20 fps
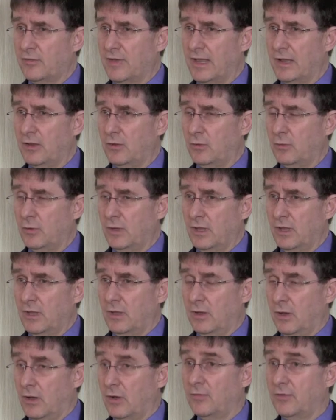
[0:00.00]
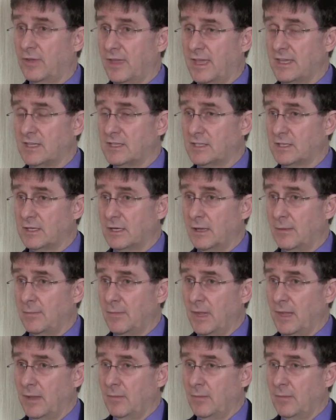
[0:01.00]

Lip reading: value of Kstar,